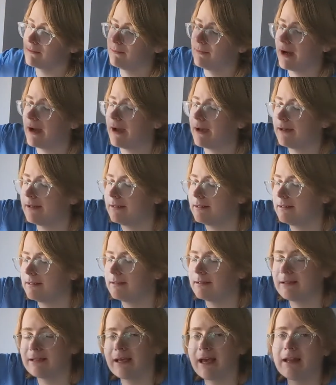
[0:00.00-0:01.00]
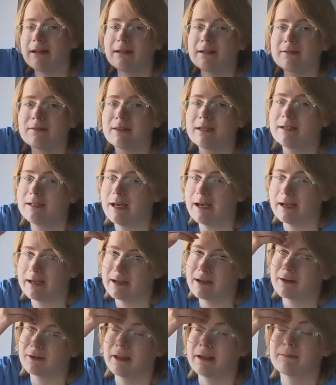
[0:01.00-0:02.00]
by the end of the
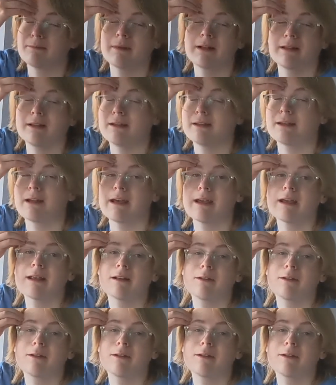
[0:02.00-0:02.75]
day, or like middle of the day,